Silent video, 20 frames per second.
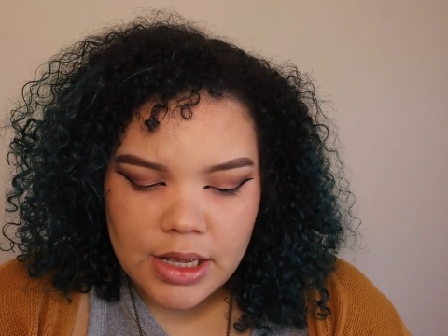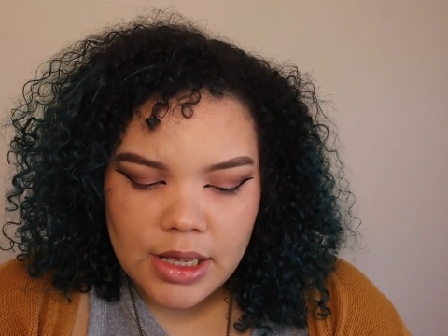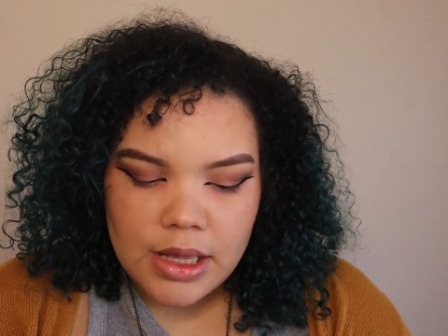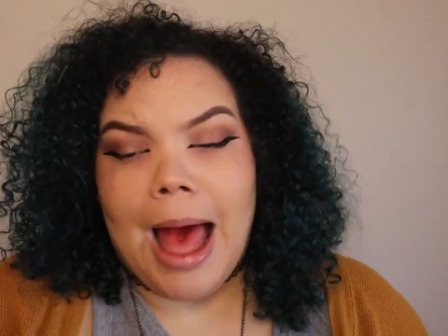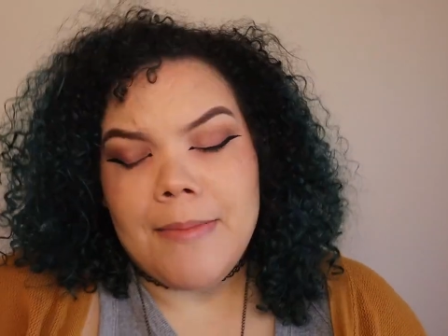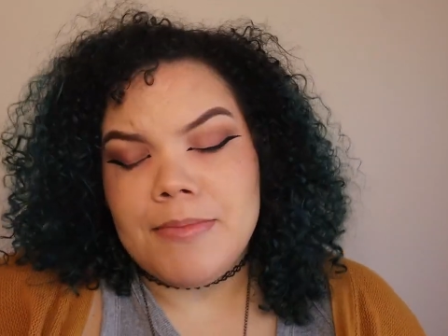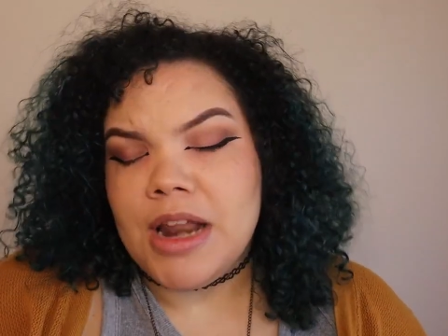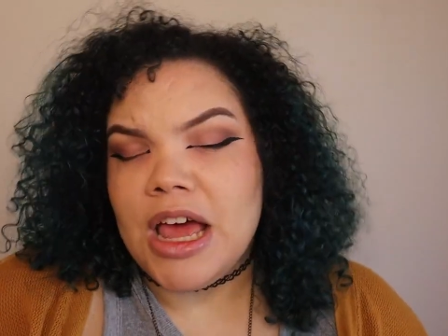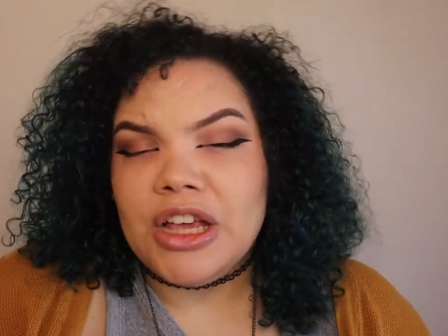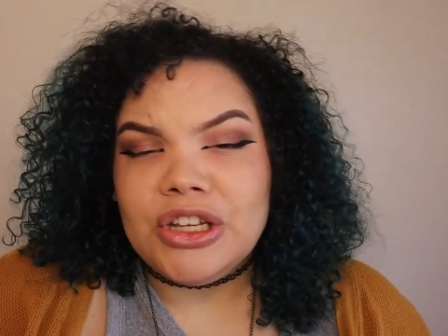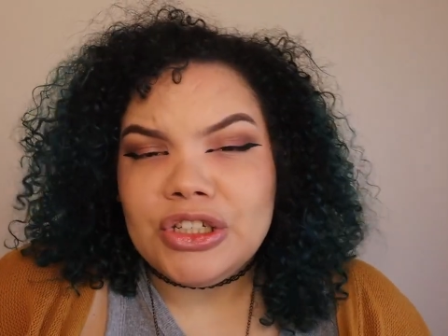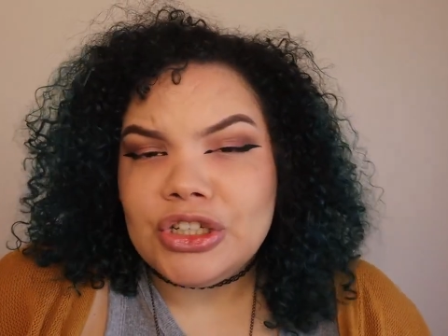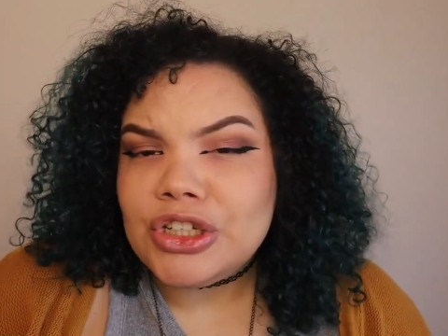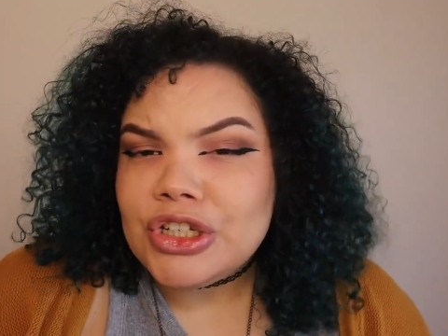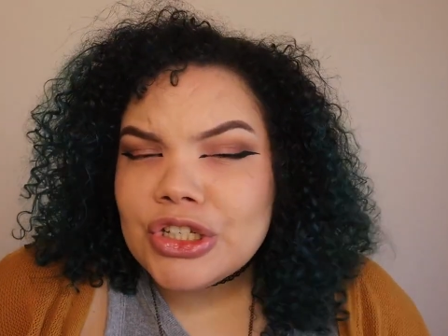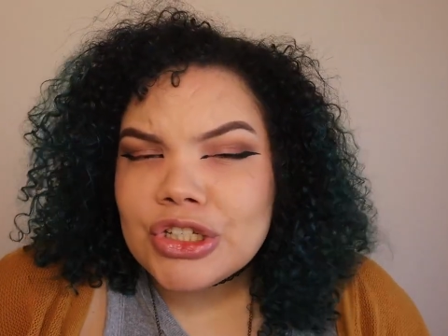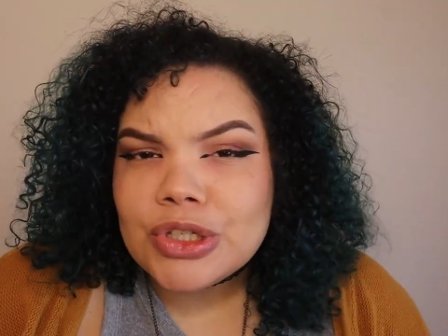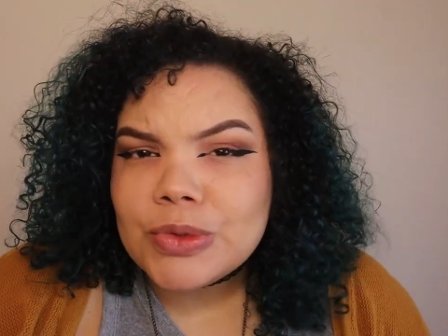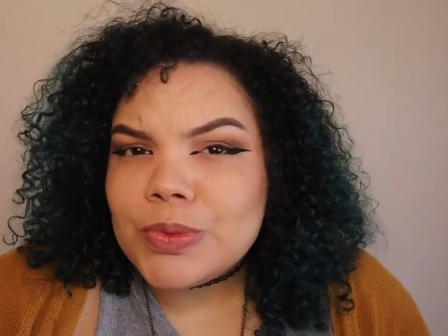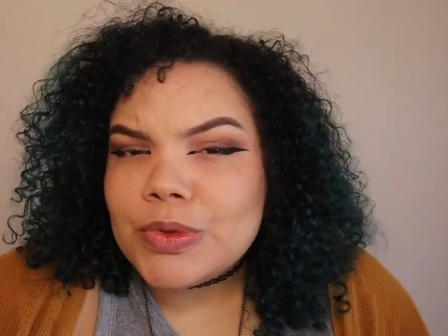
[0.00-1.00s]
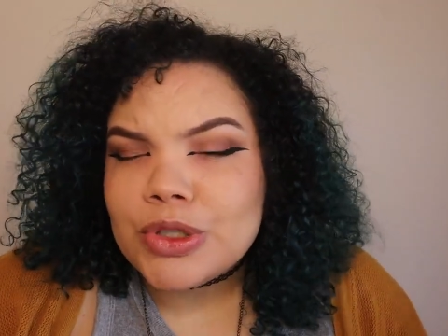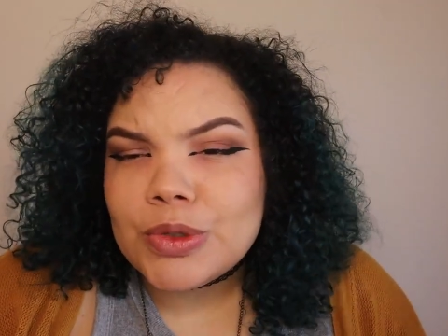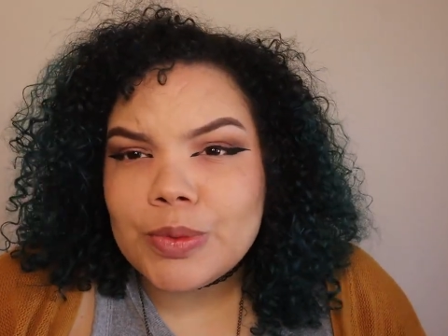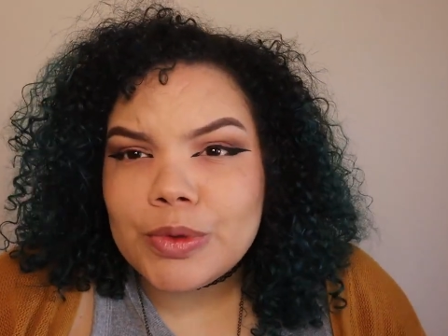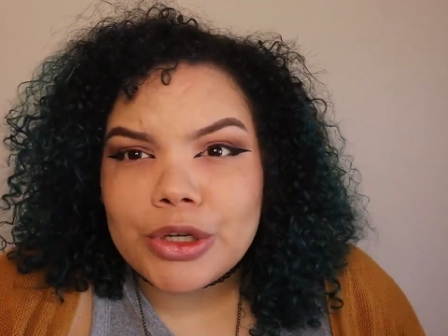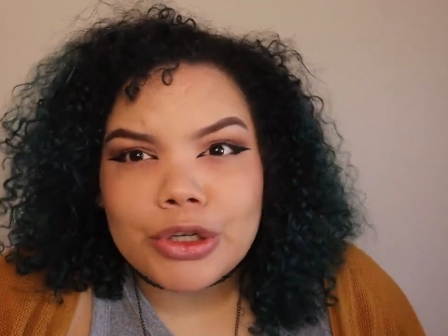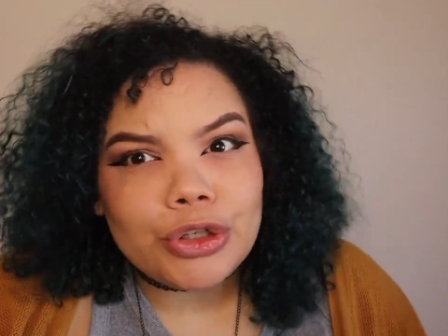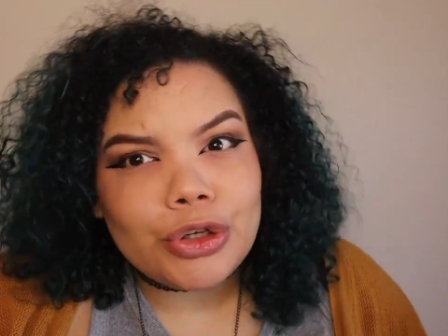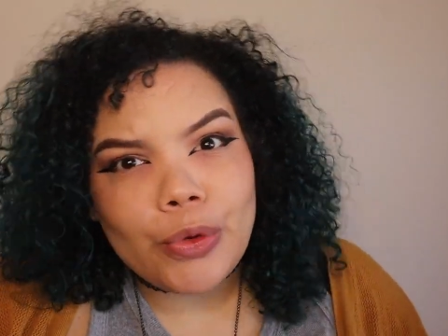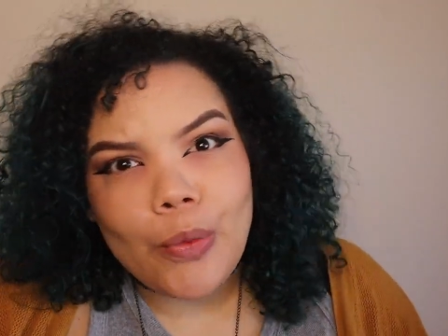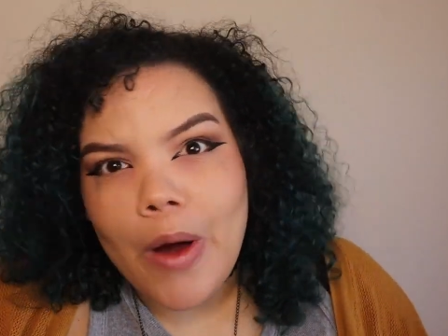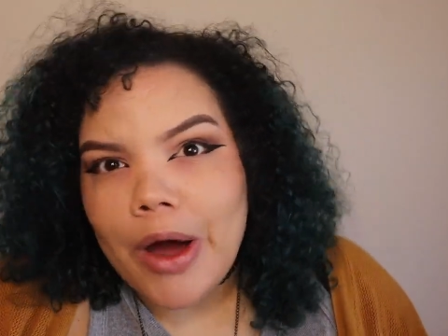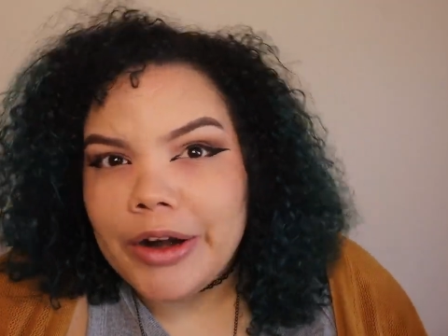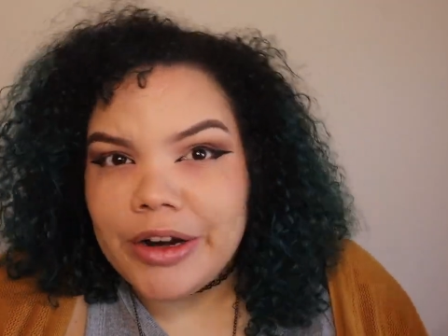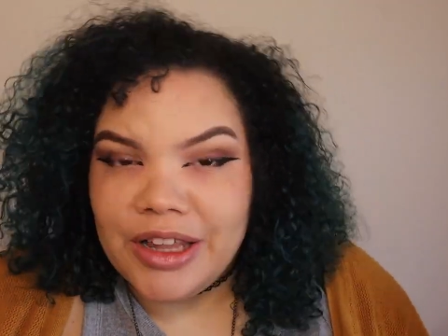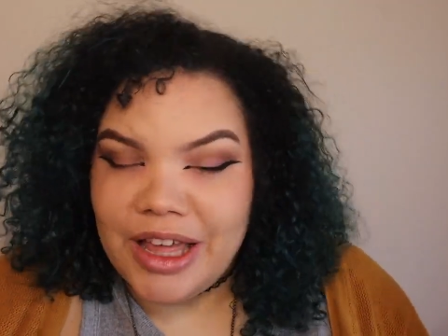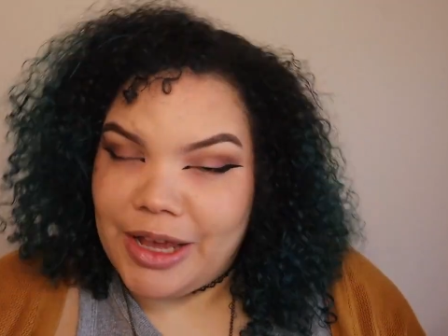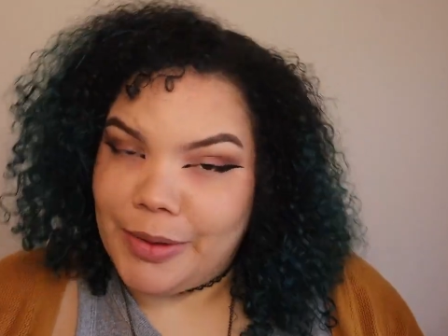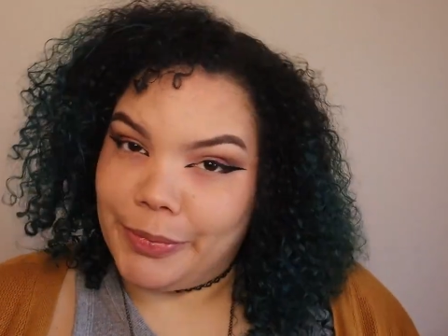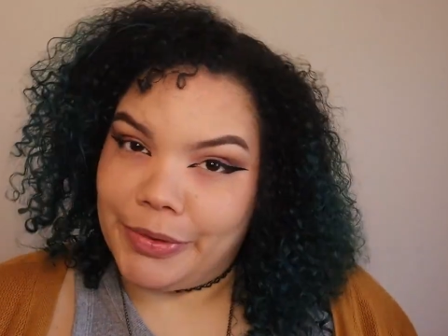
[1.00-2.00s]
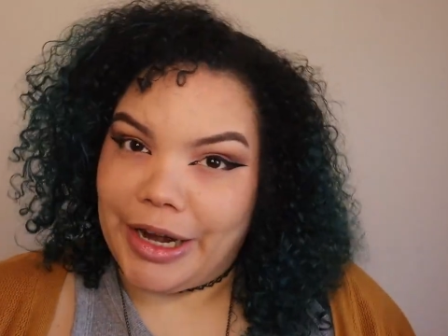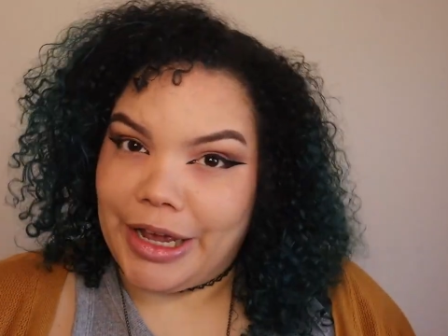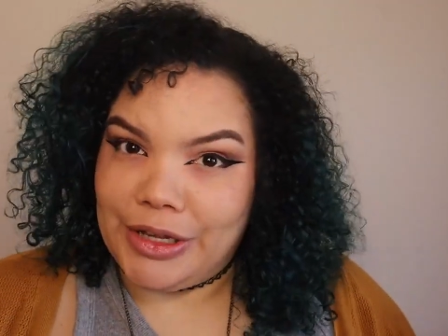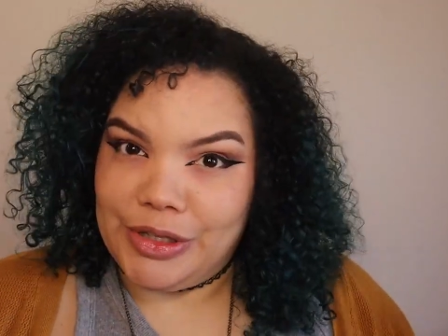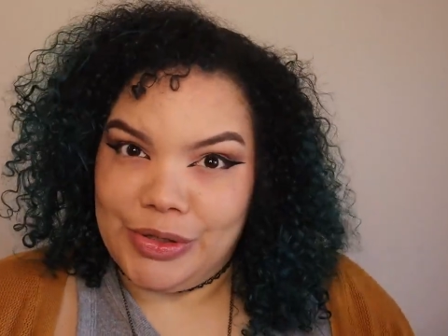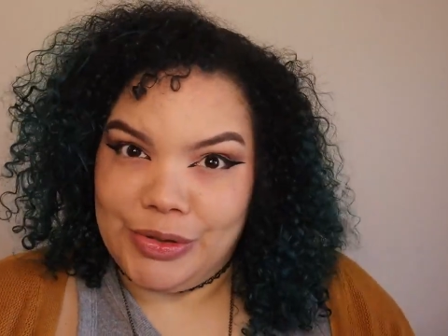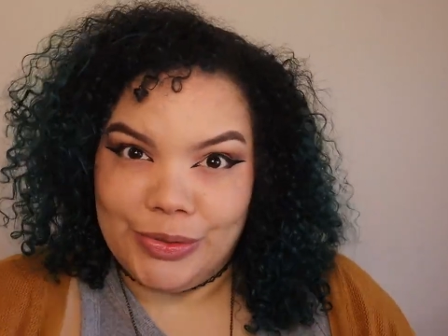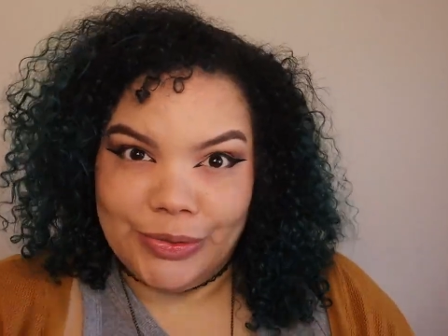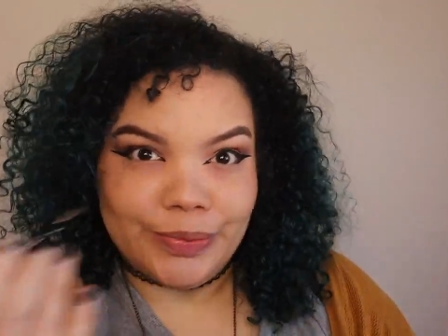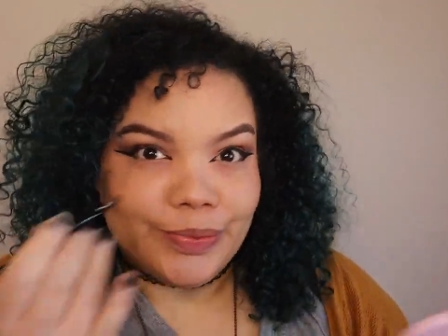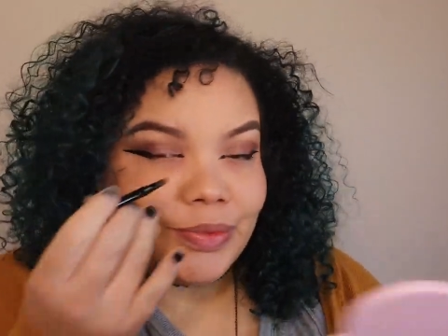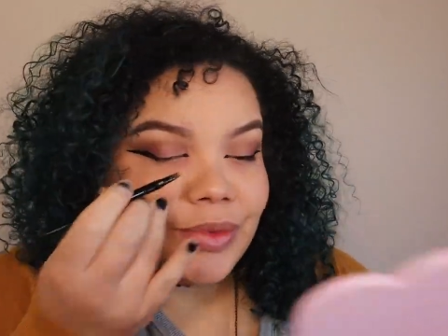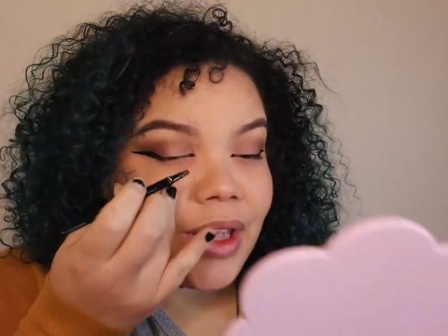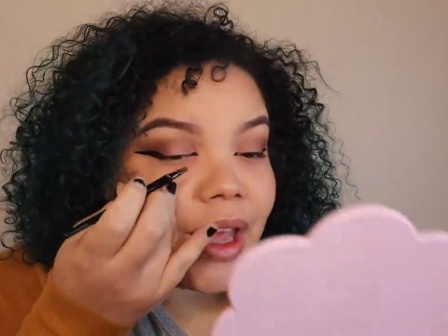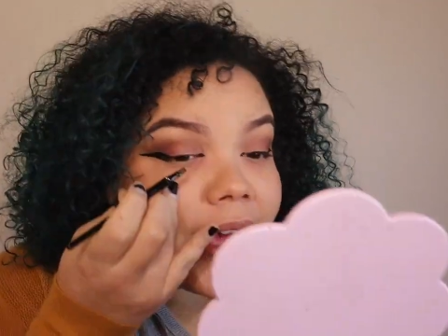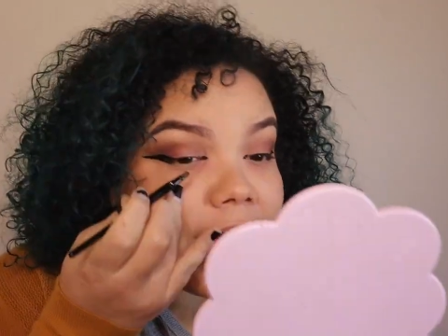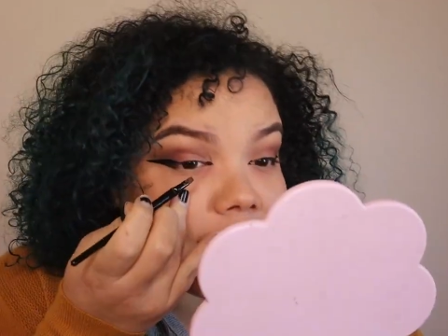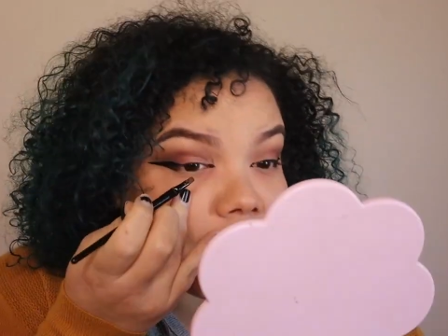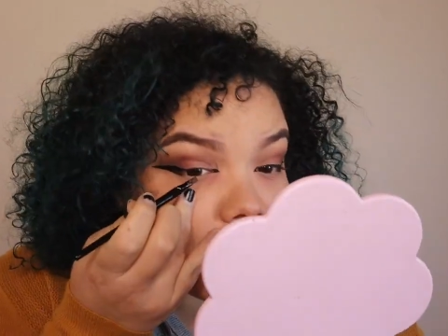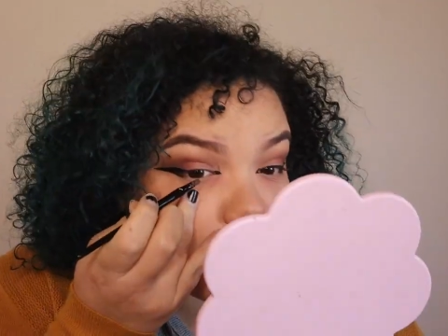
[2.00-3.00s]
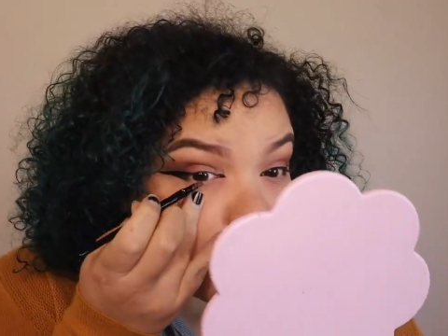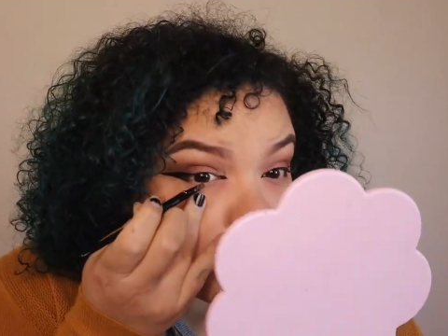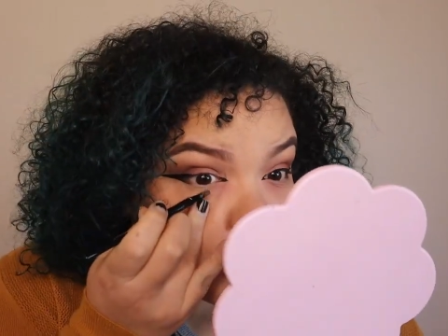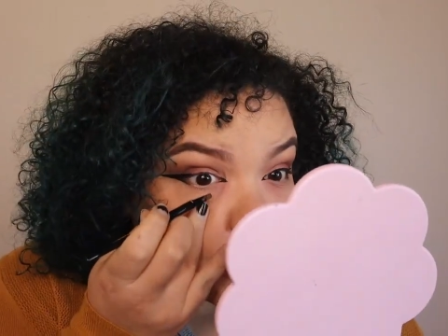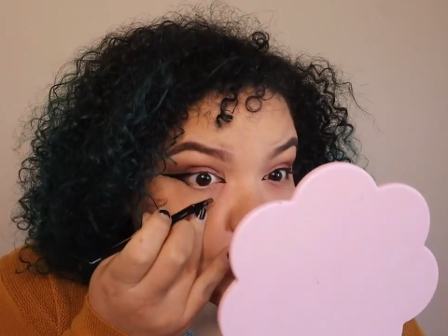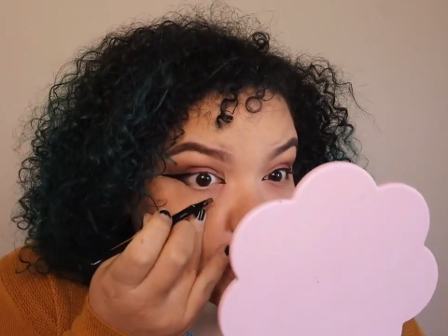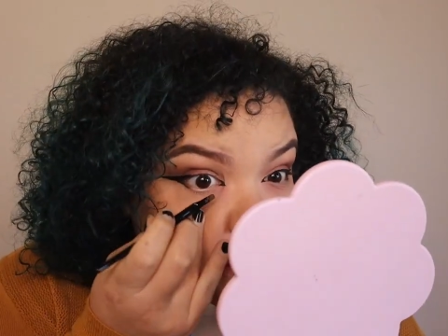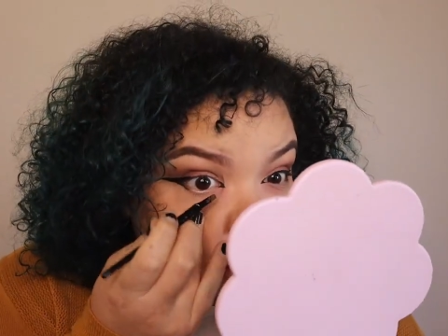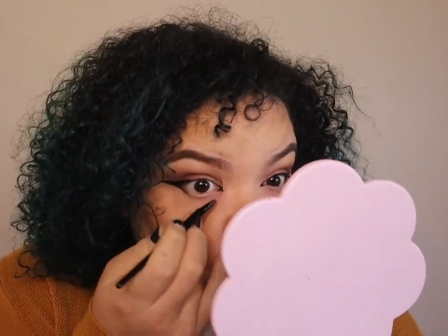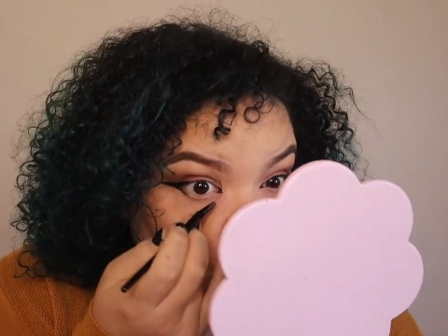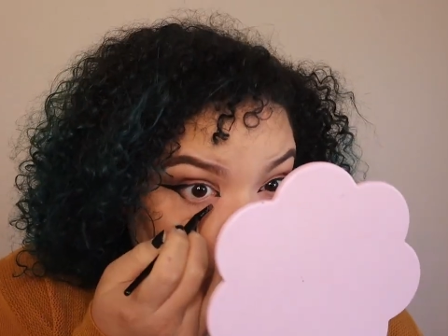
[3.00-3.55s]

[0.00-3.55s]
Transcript: I'm not sure you're supposed to put on your waterline, but I do. And it works just